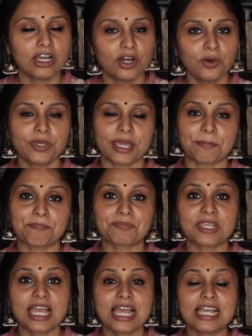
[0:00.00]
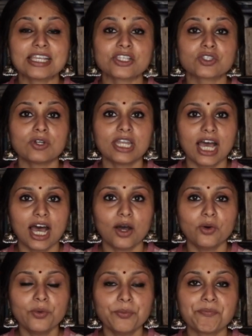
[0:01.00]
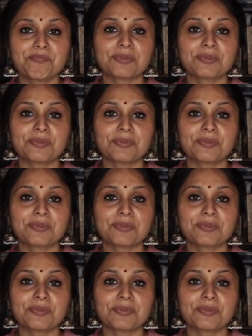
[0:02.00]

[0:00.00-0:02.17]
Okay, so now